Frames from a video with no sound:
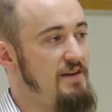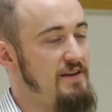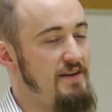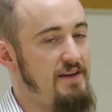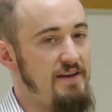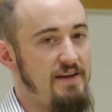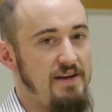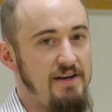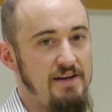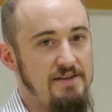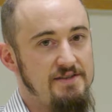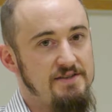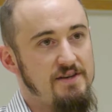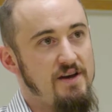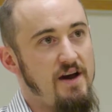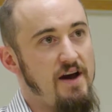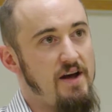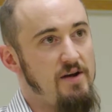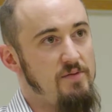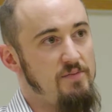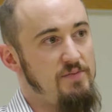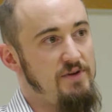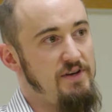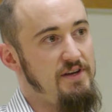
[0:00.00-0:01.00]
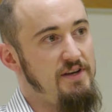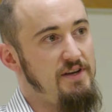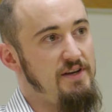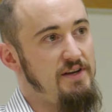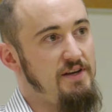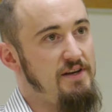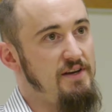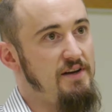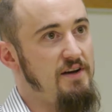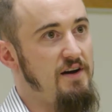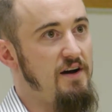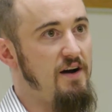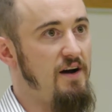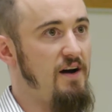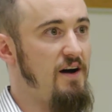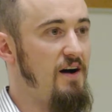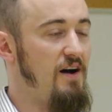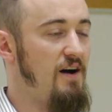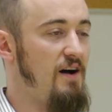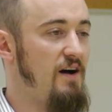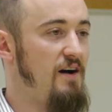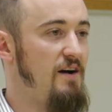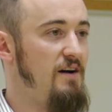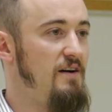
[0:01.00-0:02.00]
It's got to be
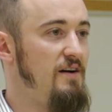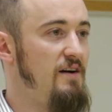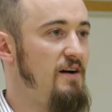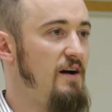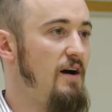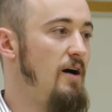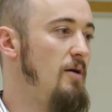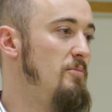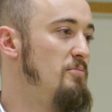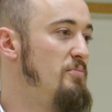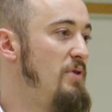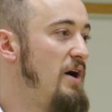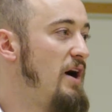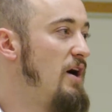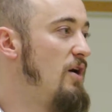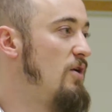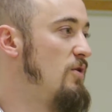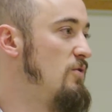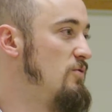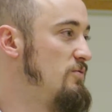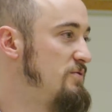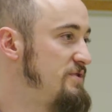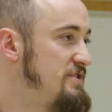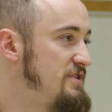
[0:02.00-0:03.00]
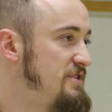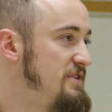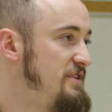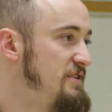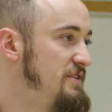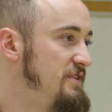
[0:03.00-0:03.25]
about